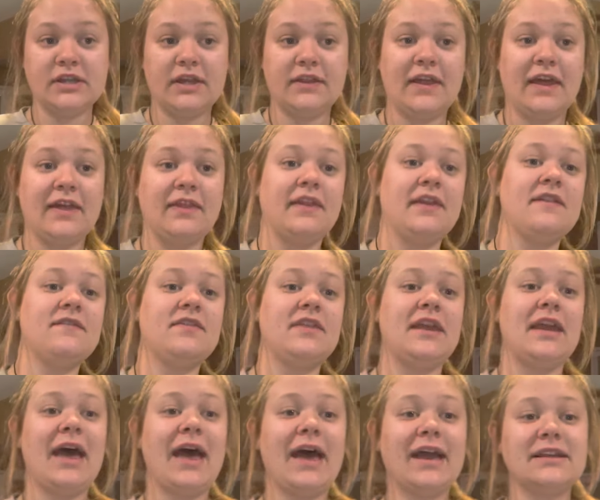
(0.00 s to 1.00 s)
they leave
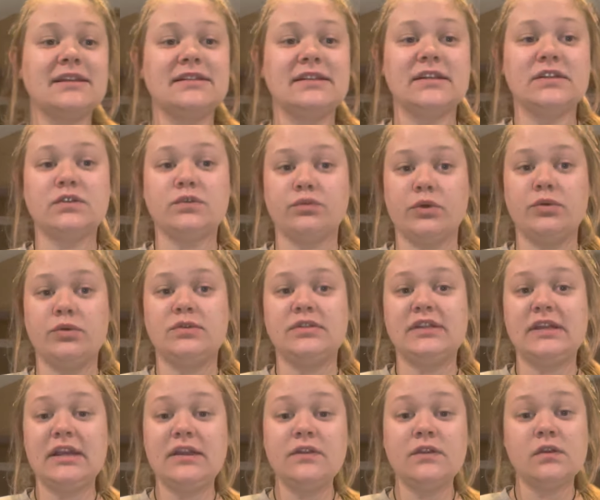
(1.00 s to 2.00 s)
the excess roots
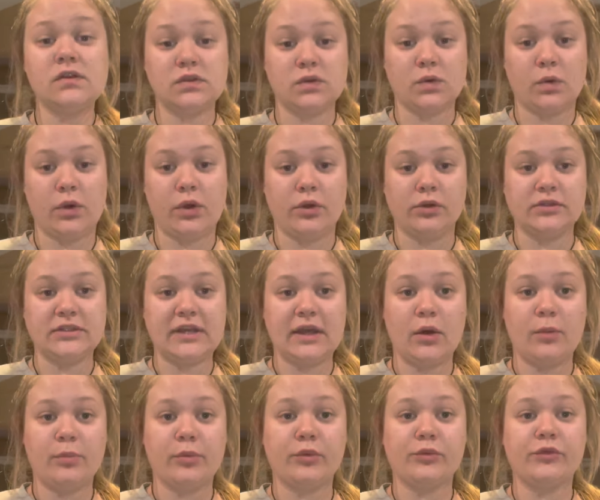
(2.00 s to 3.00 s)
in the soil to
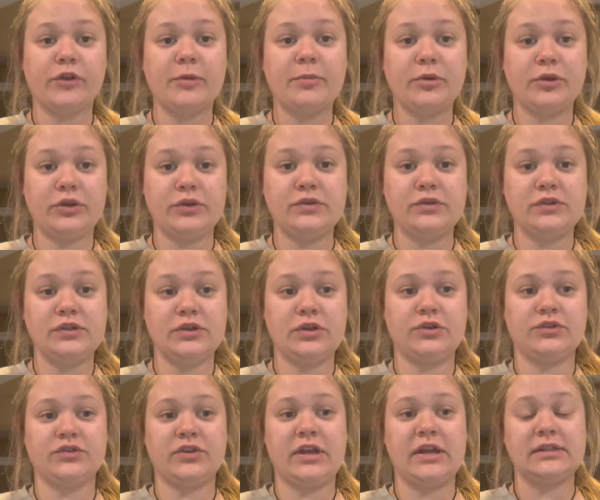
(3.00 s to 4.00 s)
help reproduce
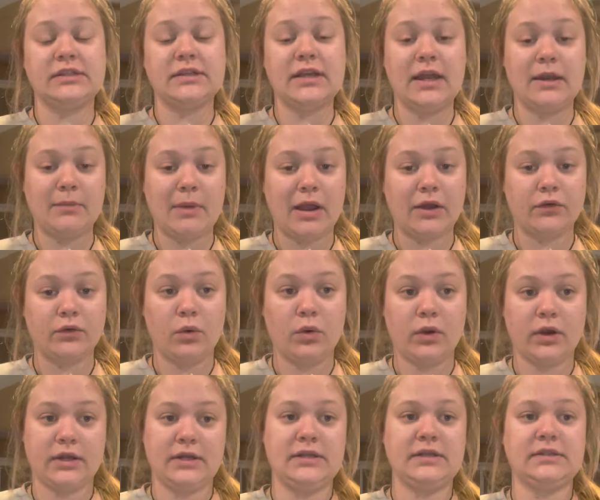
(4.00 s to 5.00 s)
nutrients and
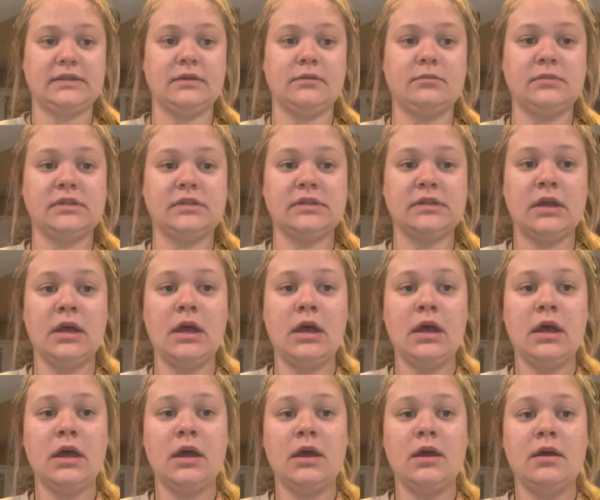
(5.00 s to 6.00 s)
microorganisms.
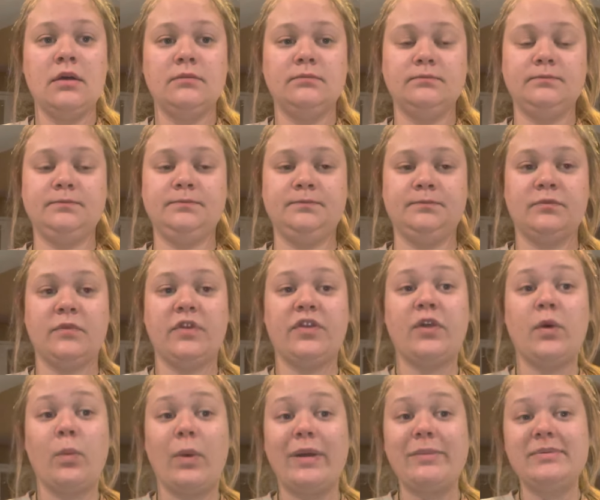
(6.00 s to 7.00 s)
The
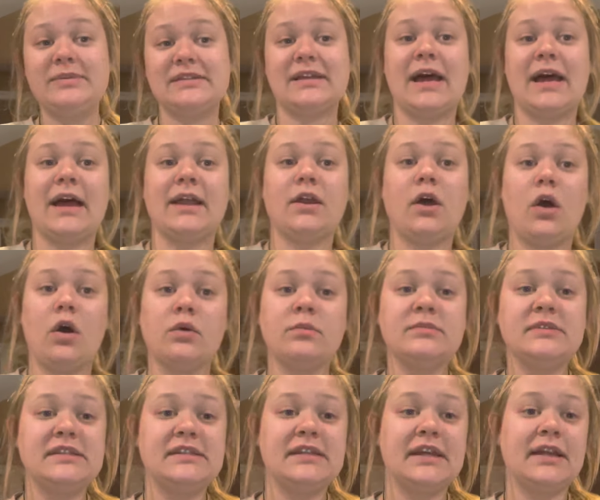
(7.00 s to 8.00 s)
website
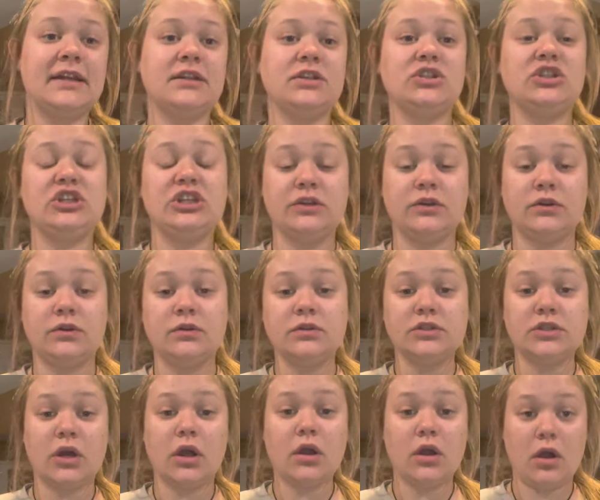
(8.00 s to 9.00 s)

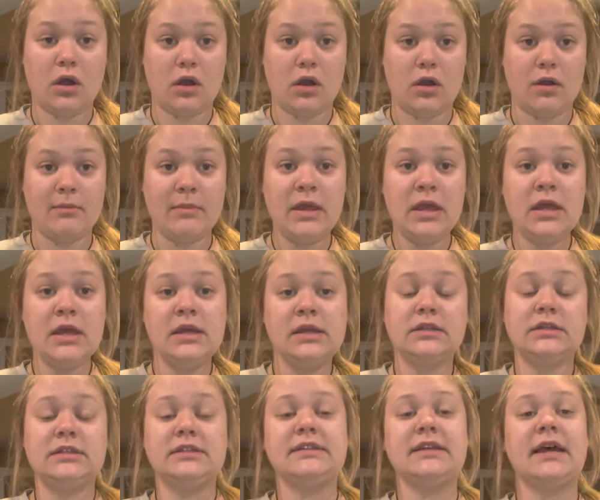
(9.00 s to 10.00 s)
homesteadandchill.com
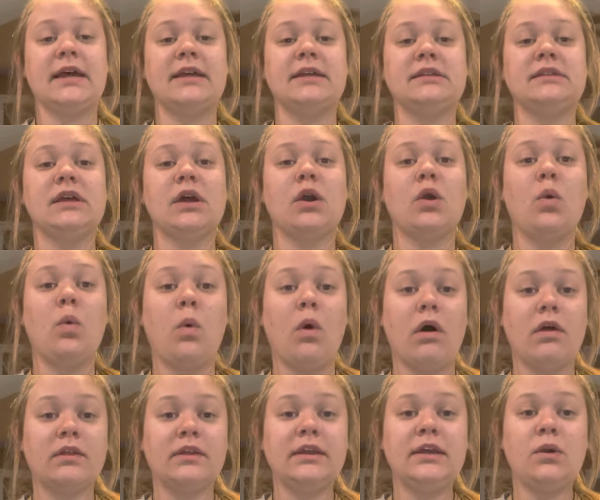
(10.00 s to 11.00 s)
says
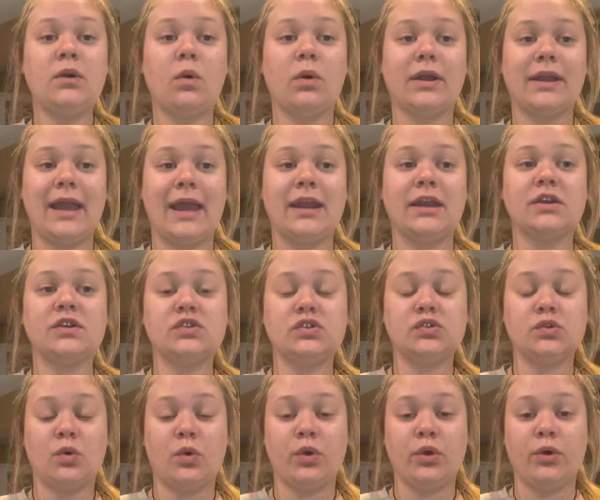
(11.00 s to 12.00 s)
quality organic
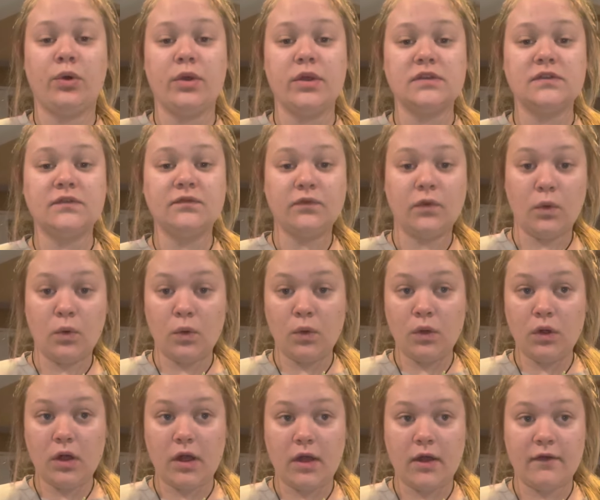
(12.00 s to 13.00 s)
soil is
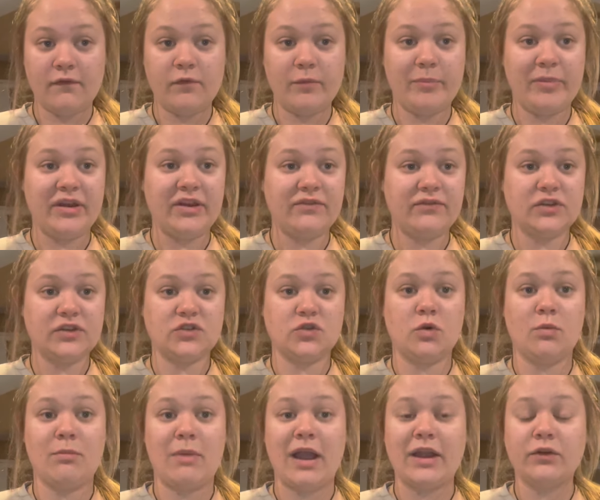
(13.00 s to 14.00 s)
full of beneficial
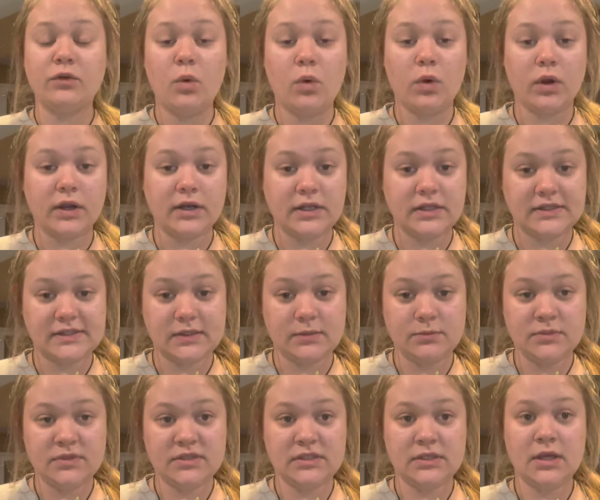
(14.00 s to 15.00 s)

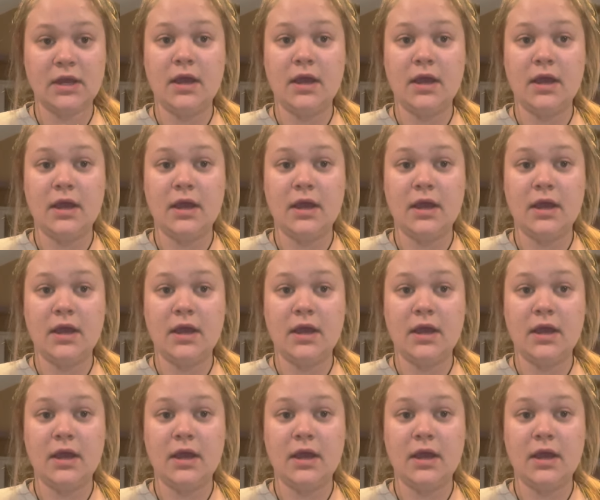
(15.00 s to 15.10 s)
microorganisms,